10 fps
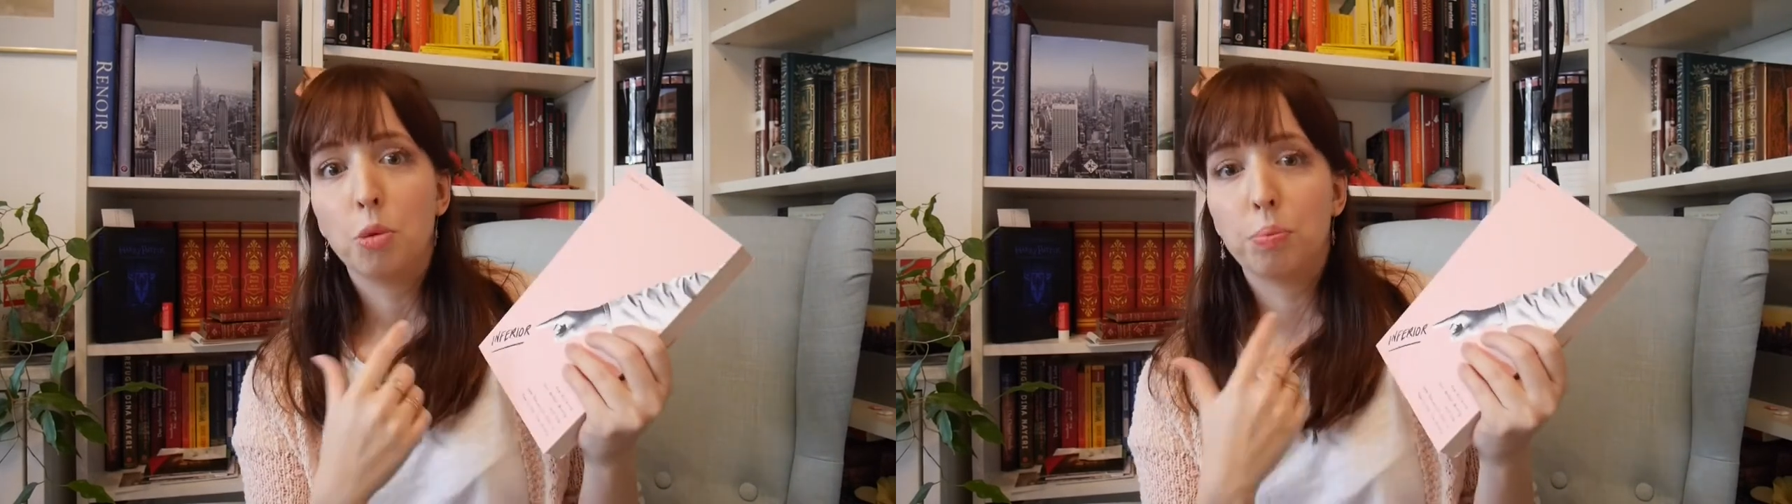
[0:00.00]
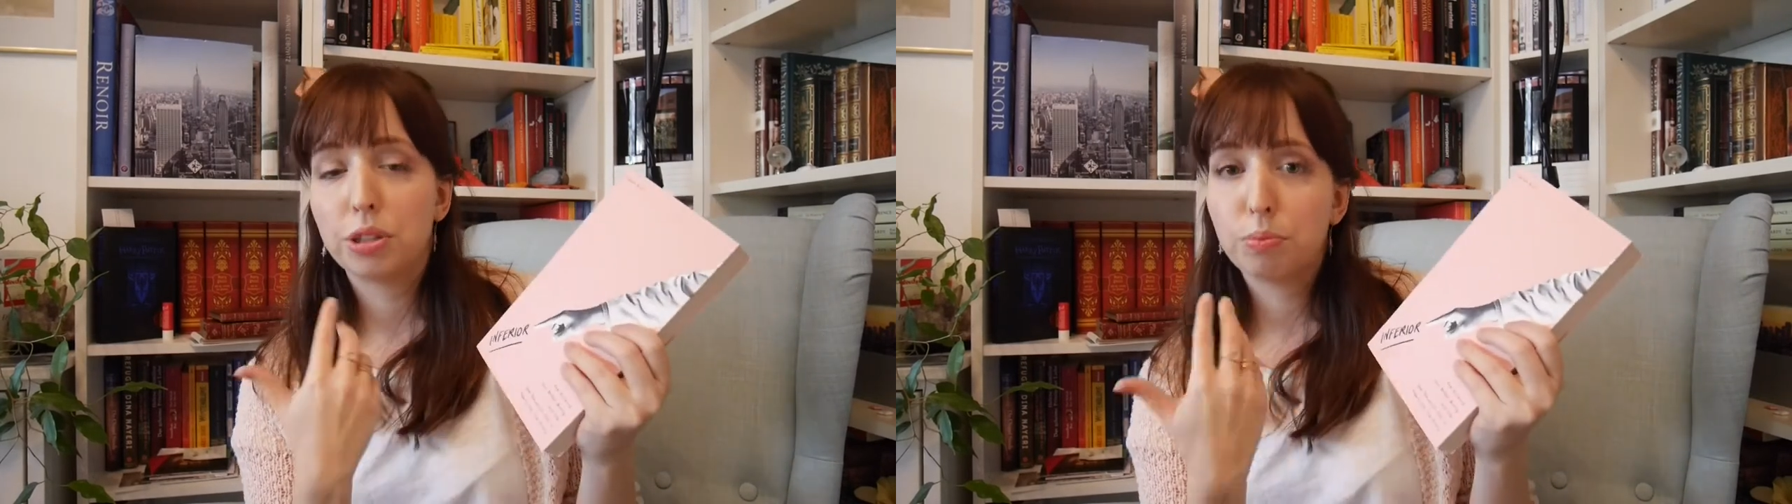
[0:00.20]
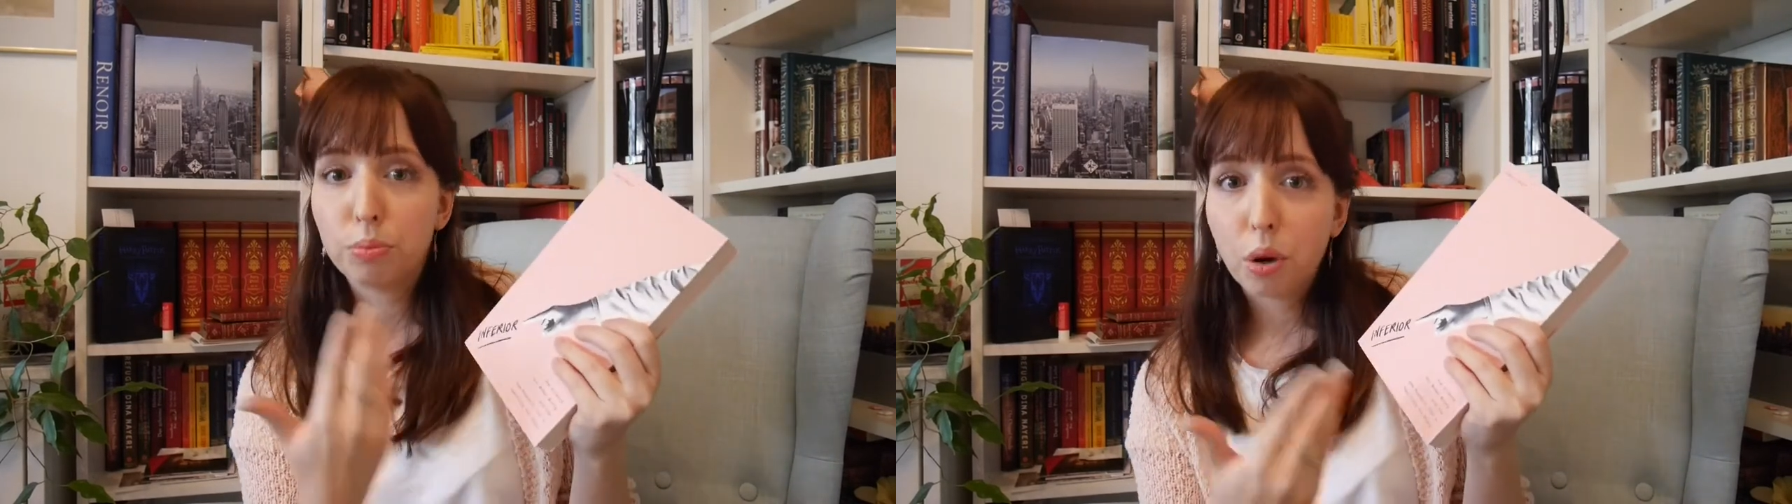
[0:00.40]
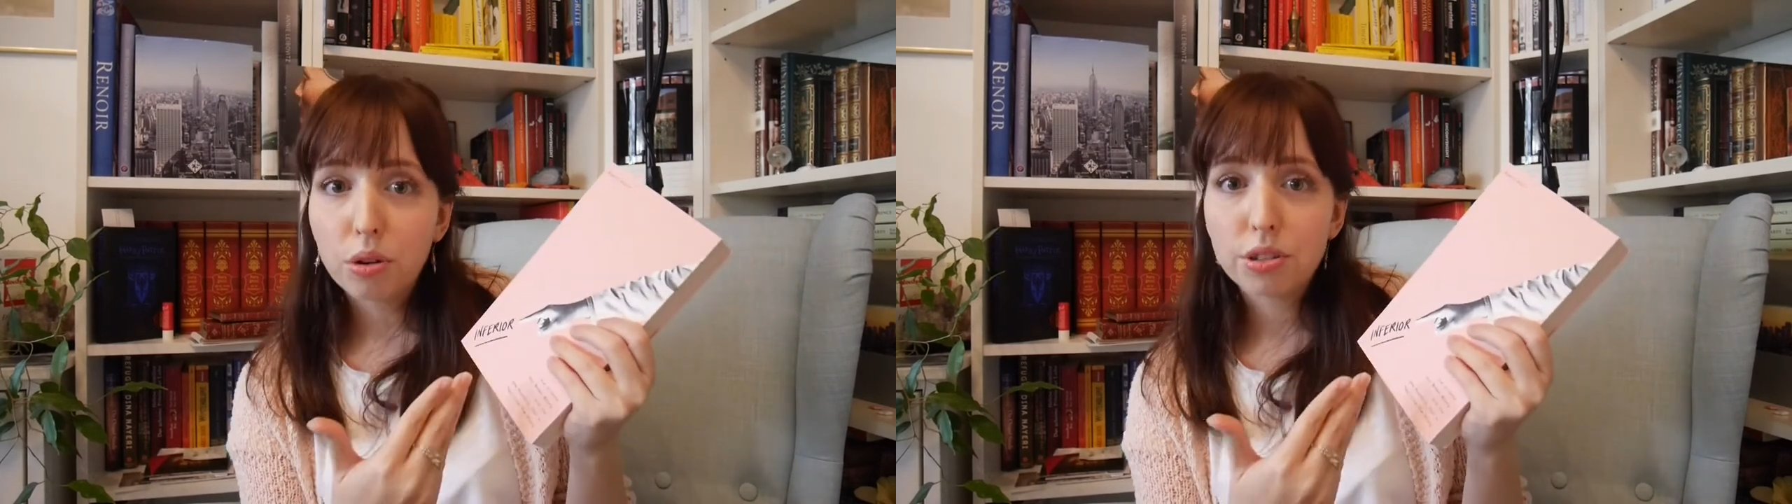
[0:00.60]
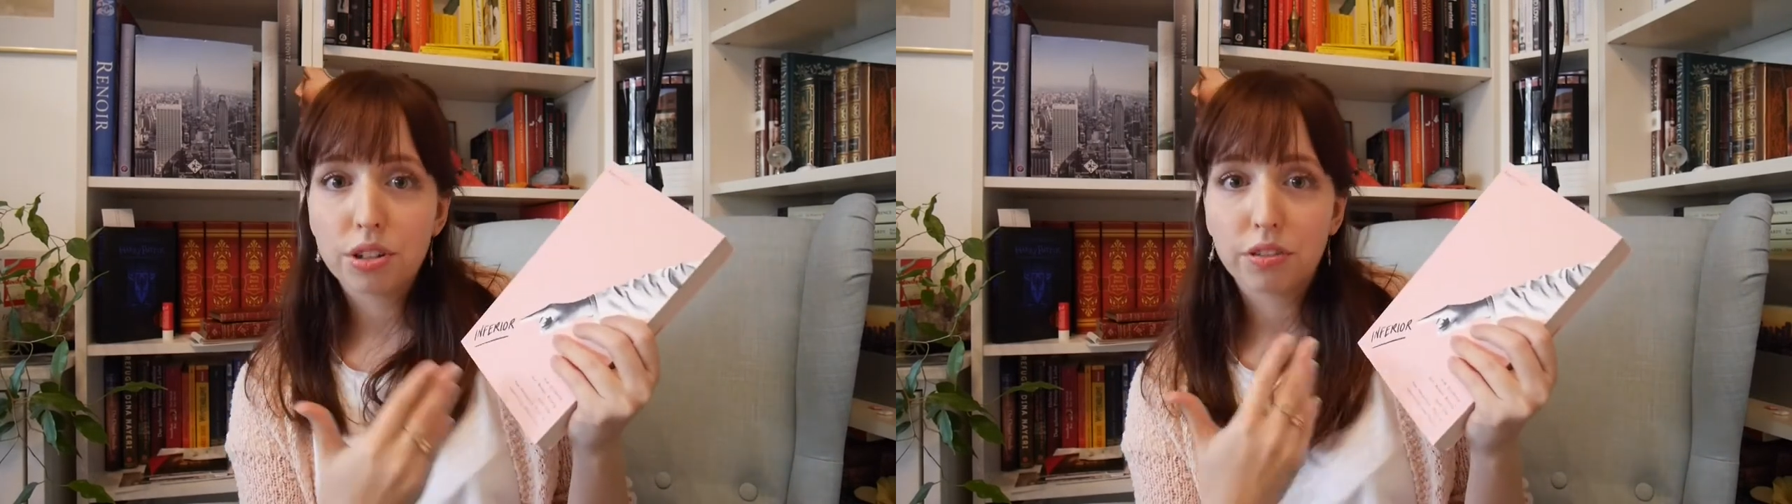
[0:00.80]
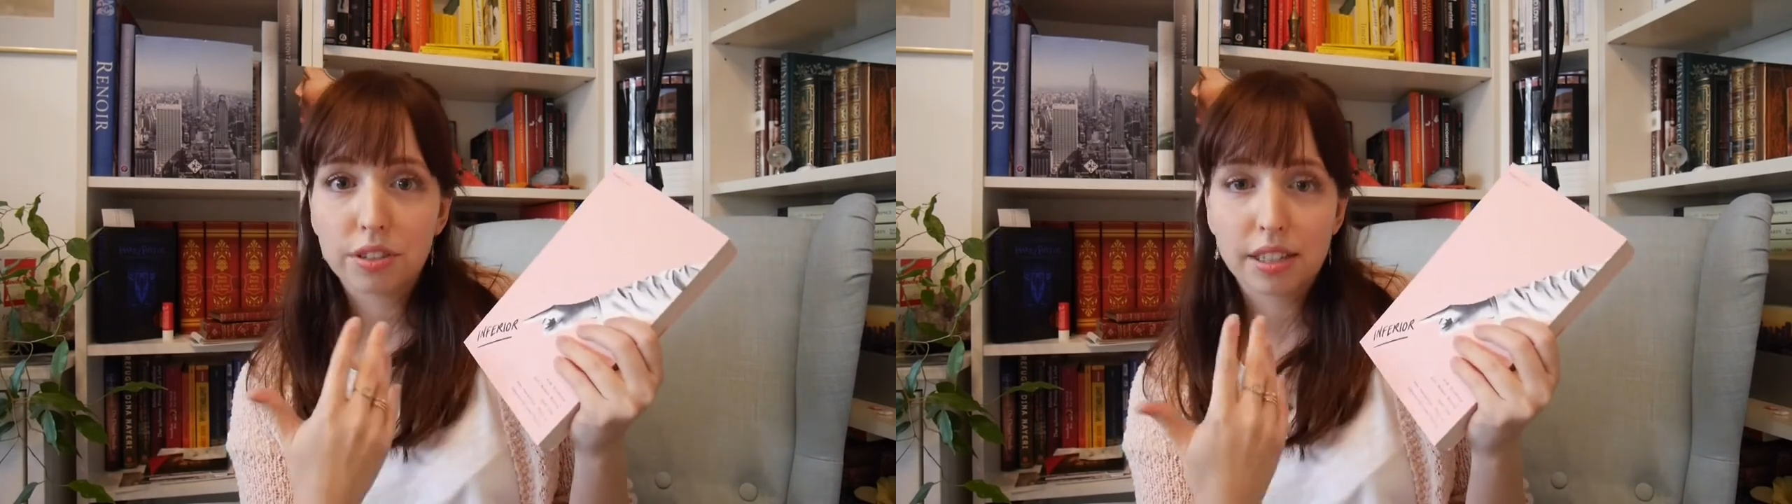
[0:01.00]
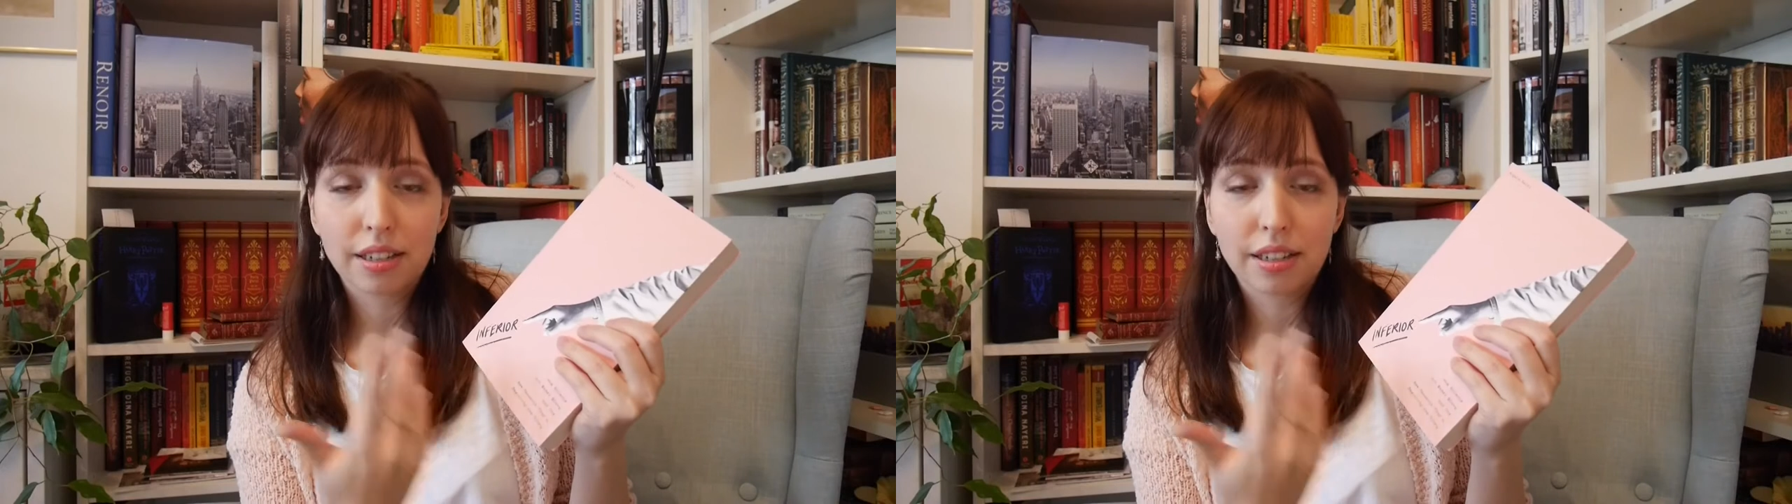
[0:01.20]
But most of the